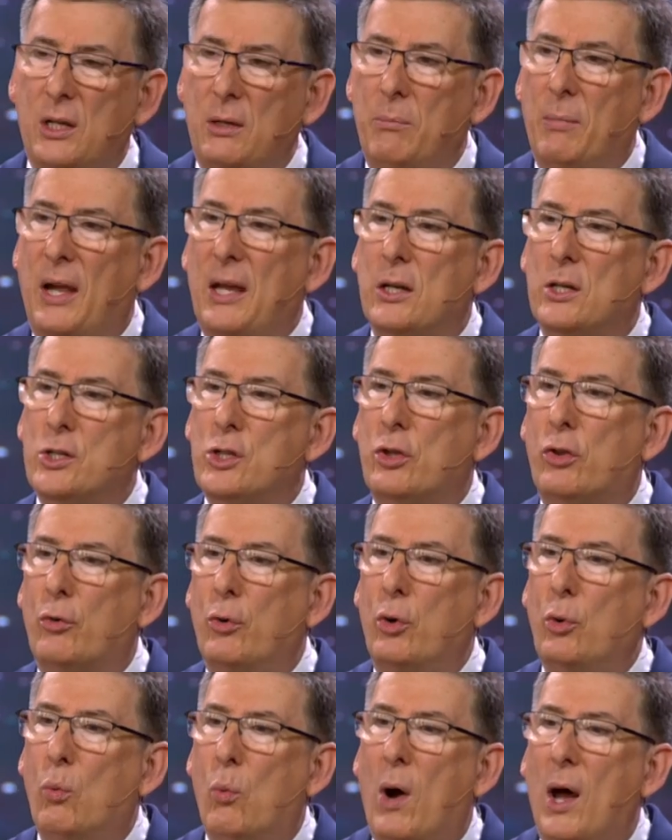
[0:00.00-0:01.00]
He made us
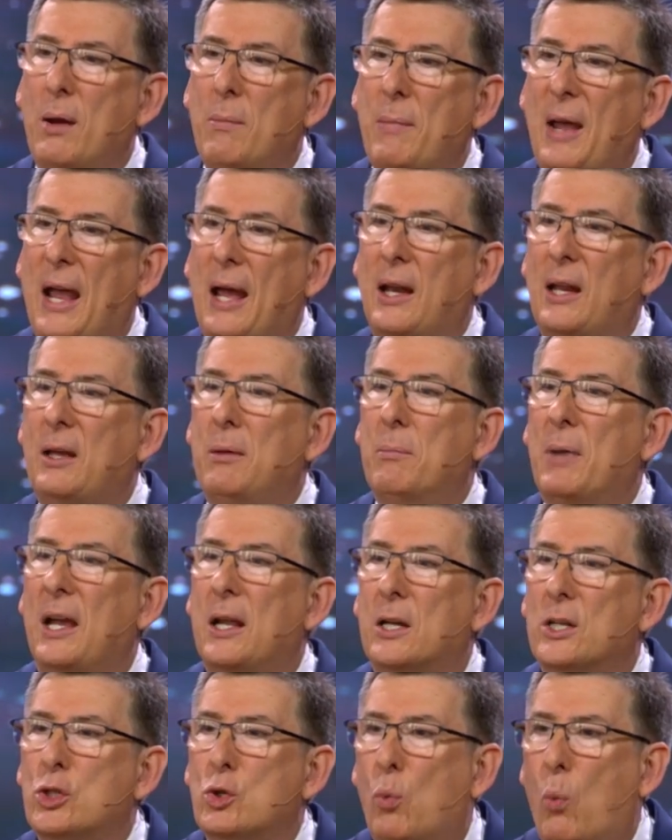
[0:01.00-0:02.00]
through one man. He
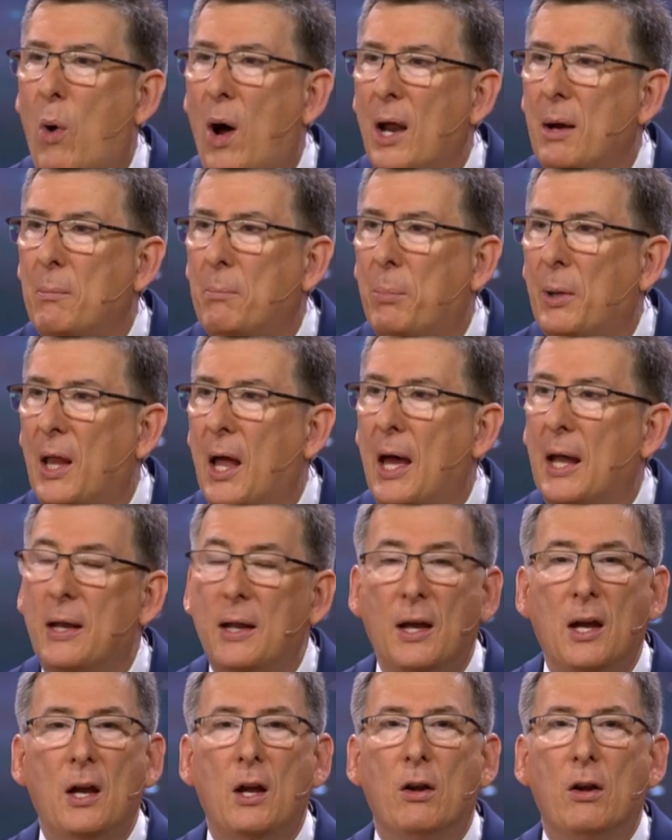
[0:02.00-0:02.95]
made us one blood.